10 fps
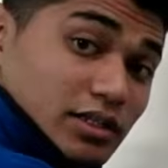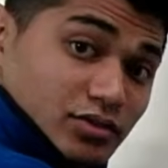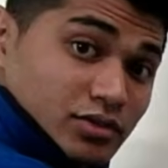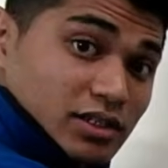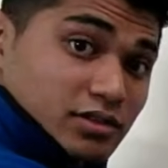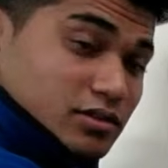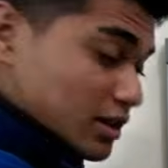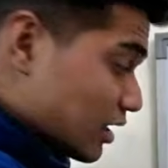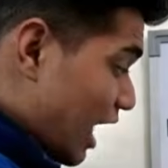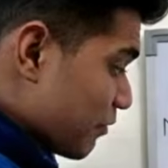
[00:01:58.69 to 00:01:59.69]
instructs
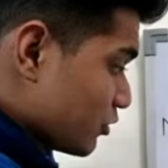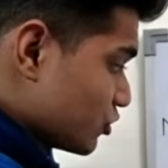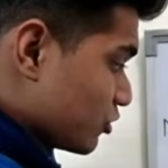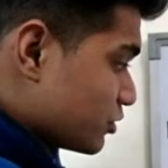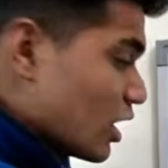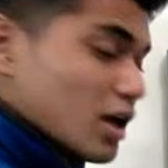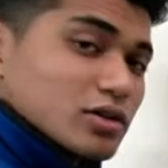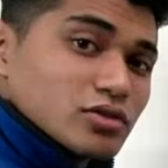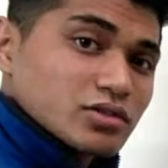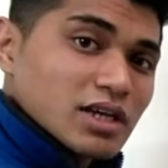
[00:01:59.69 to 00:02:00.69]
the
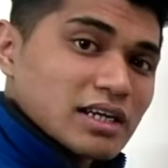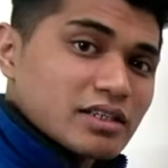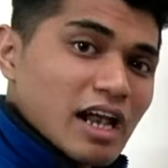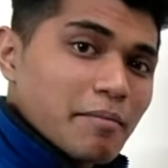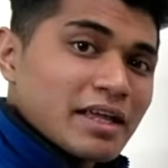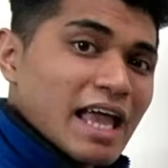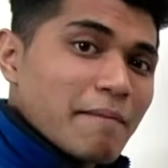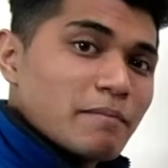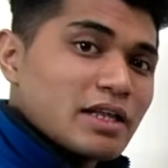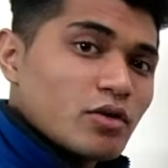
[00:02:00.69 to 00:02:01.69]
ribosomes to start grabbing
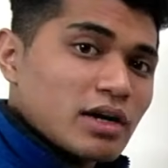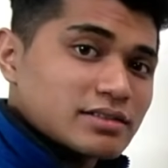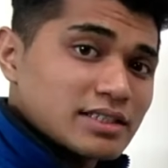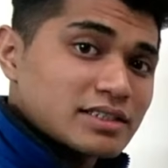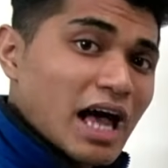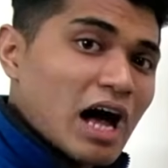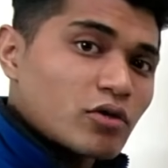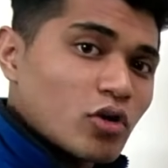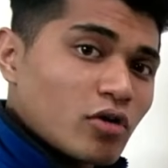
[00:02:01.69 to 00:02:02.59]
amino acid out